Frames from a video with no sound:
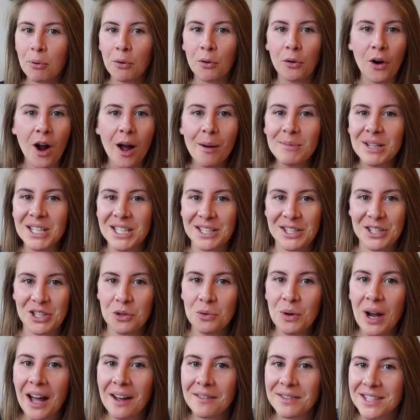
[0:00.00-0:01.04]
promise
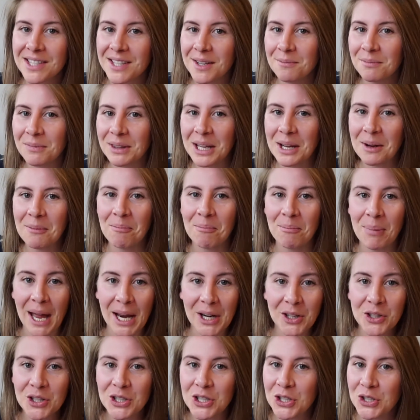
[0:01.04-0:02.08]
you have something
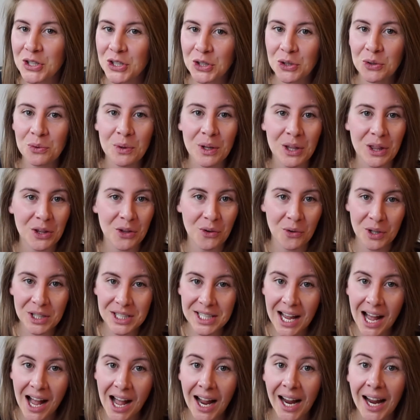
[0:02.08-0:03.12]
better to do with your
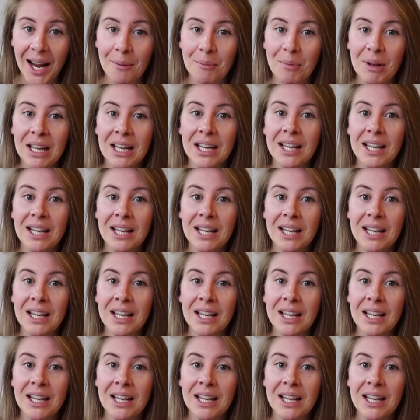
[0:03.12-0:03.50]
time